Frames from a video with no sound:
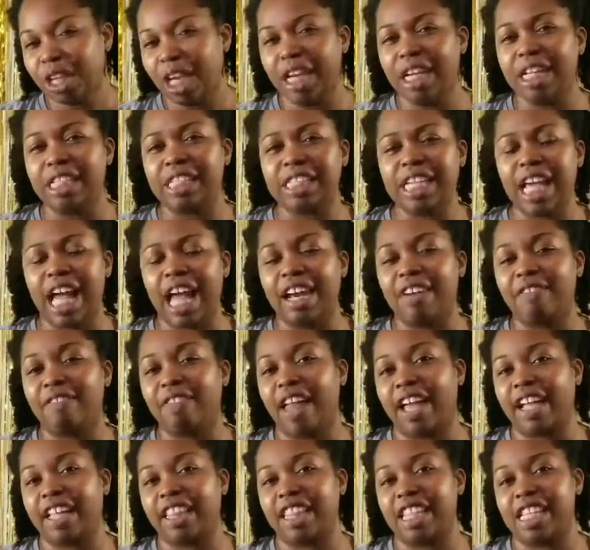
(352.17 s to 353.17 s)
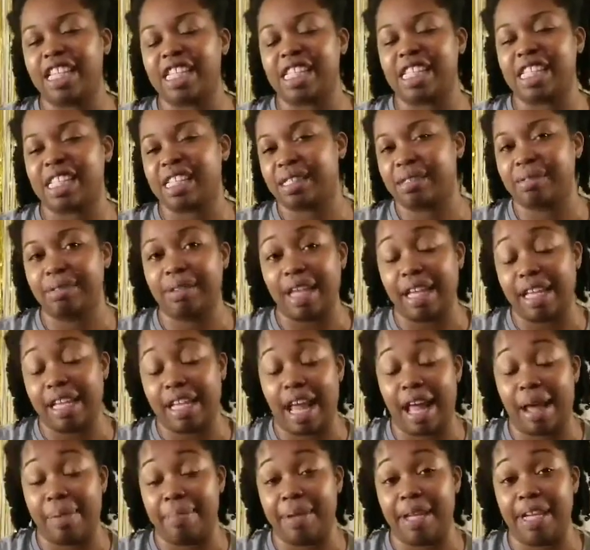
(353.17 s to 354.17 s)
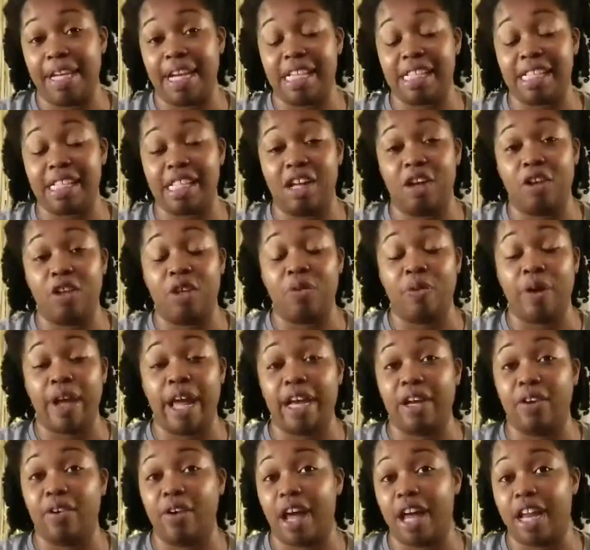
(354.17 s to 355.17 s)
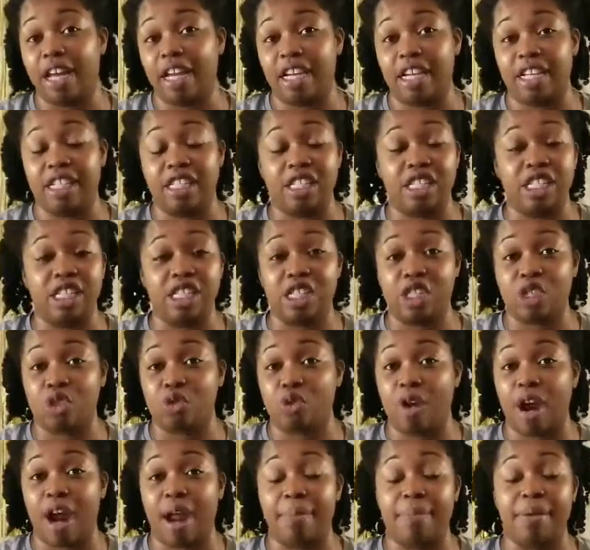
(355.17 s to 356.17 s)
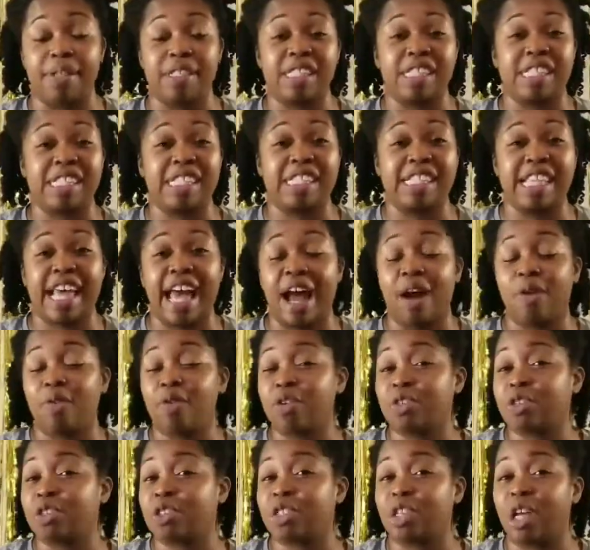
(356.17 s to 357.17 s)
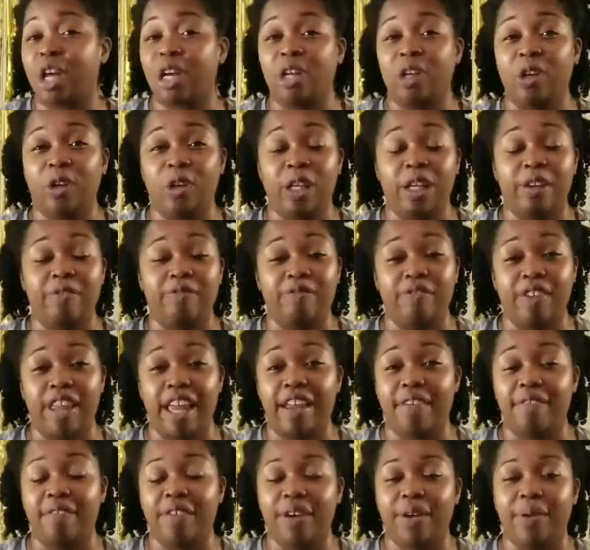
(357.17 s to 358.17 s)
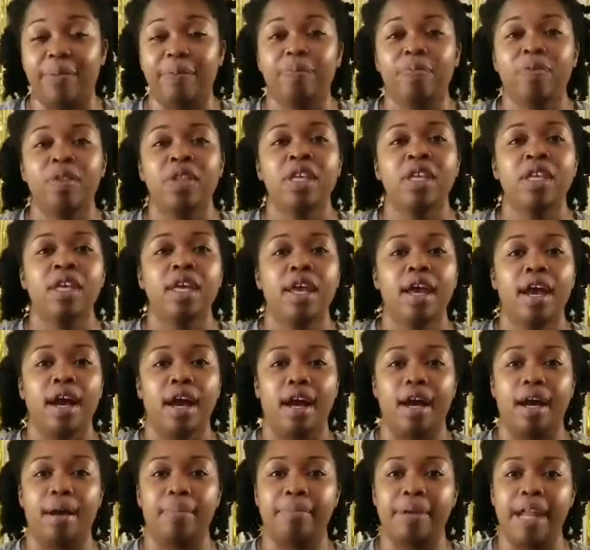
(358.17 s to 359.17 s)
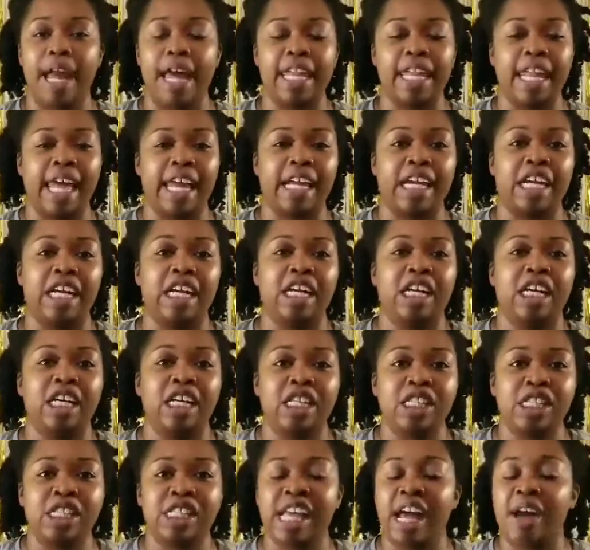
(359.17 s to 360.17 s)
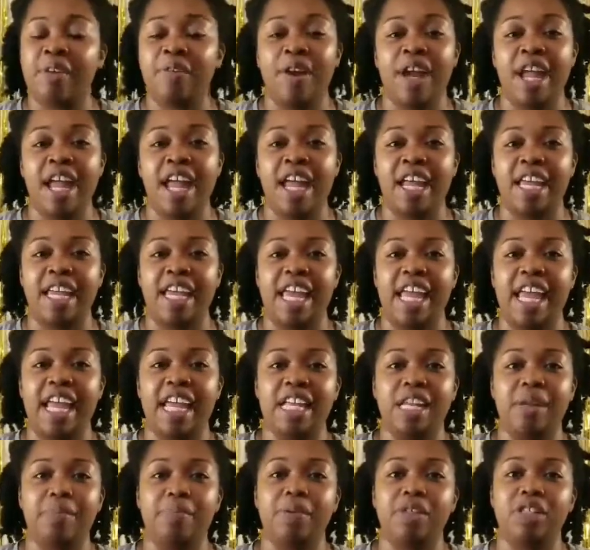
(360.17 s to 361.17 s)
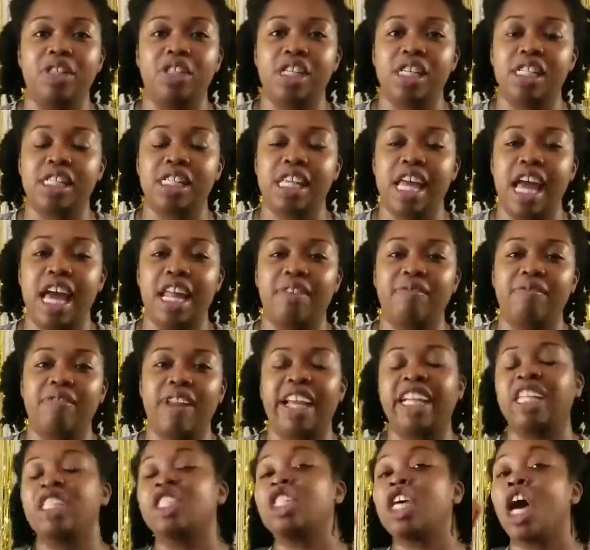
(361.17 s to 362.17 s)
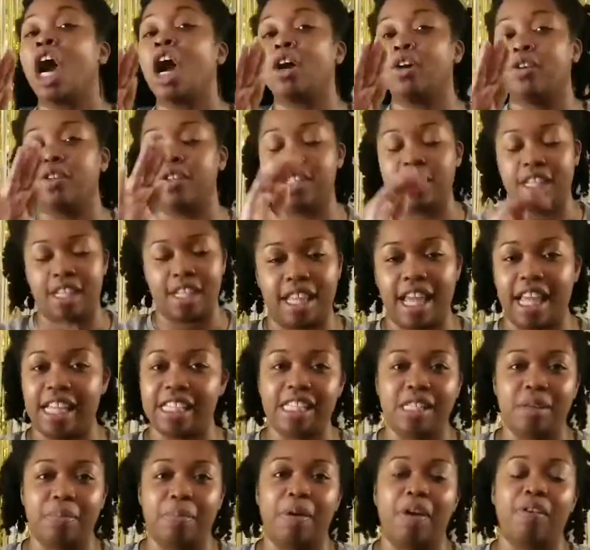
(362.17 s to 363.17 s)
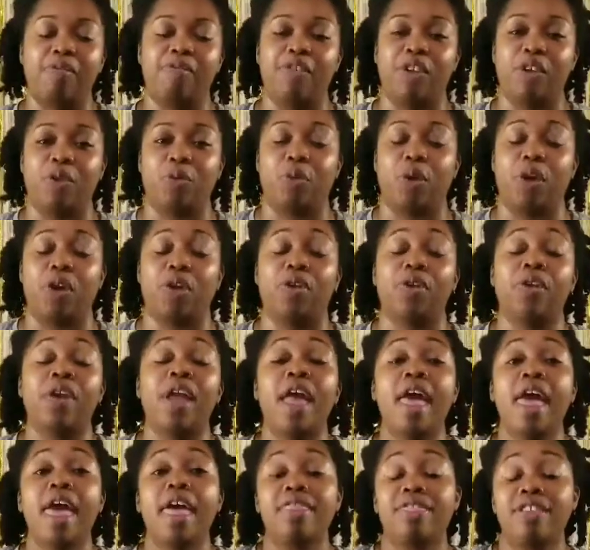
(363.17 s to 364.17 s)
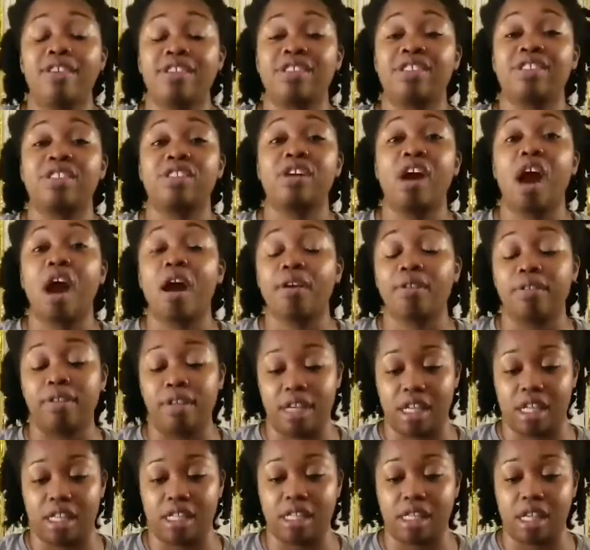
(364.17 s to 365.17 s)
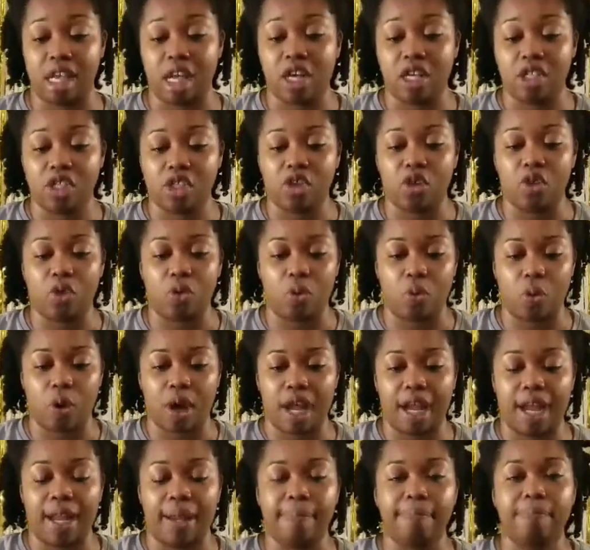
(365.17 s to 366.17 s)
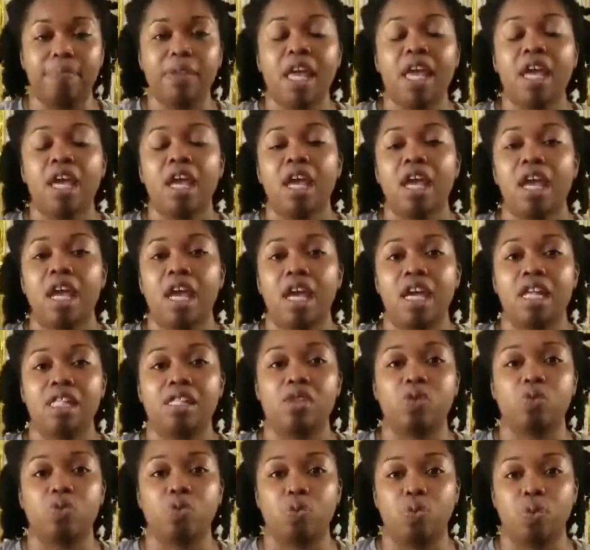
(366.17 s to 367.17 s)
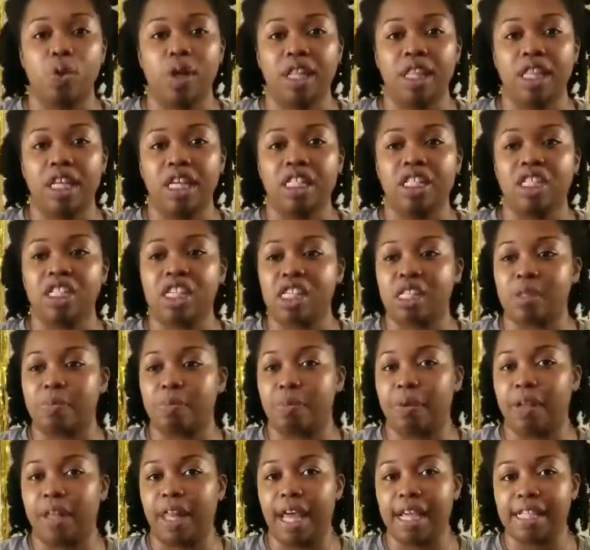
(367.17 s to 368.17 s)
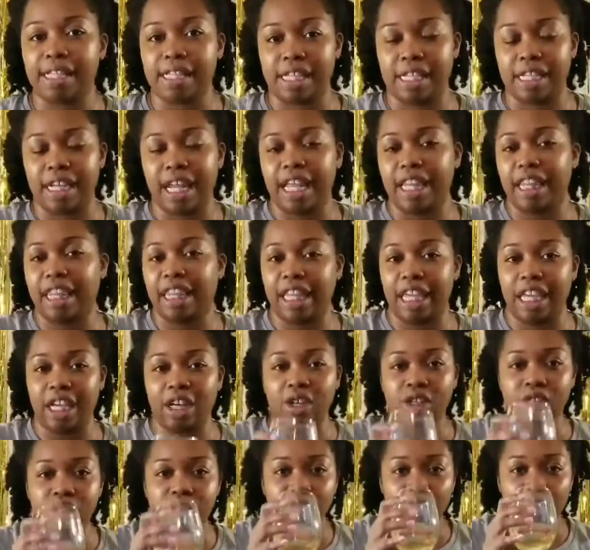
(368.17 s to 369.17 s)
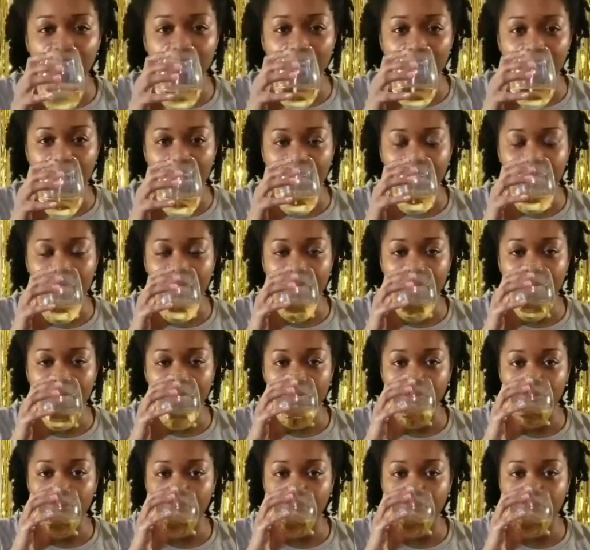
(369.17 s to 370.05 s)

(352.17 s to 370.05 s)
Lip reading: it's kind of like this, I mean, that's the only way I know how to describe it. Sour, succulent flavor. Not like a sour head candy, but just kind of like tart. That's the perfect word. This tartness to the wine. It's really just pleasant. It lingers for quite a bit.